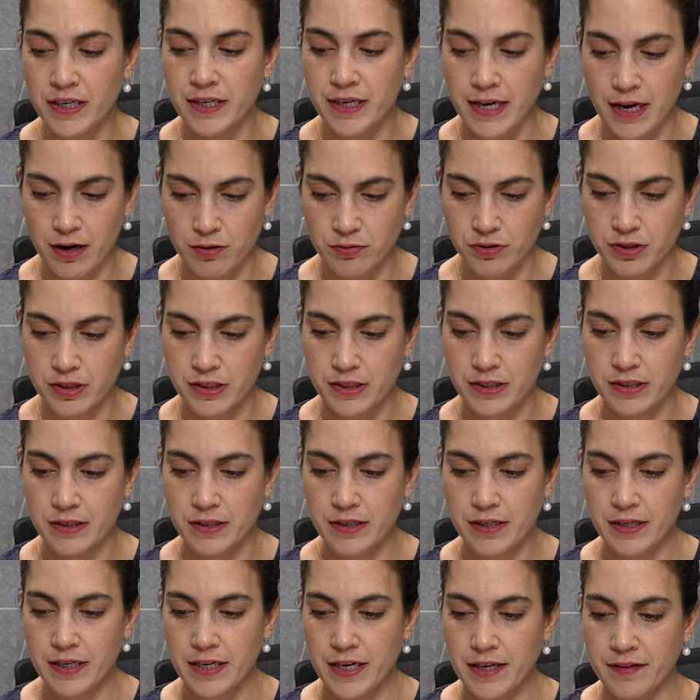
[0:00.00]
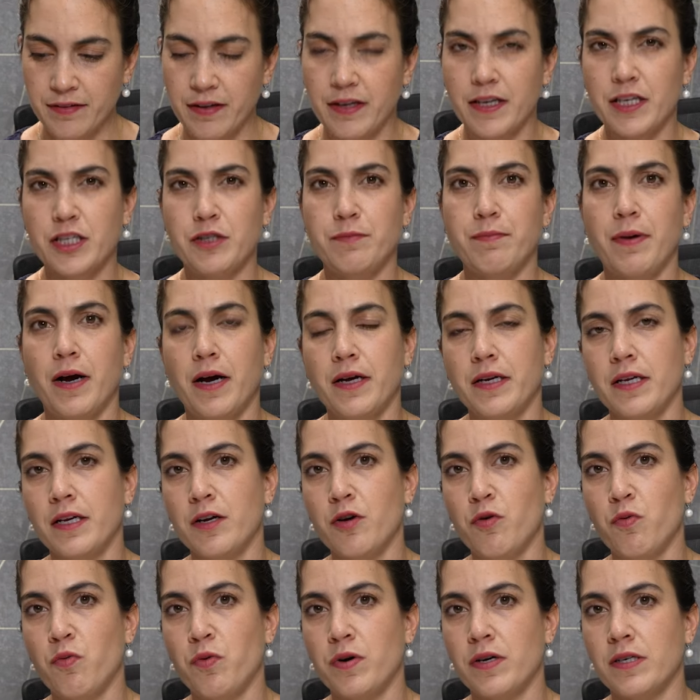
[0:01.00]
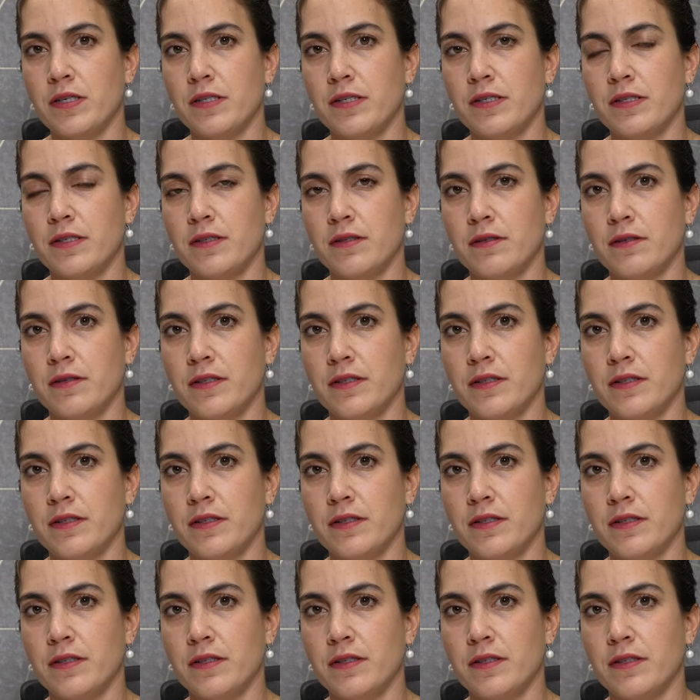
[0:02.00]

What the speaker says: announced that his body was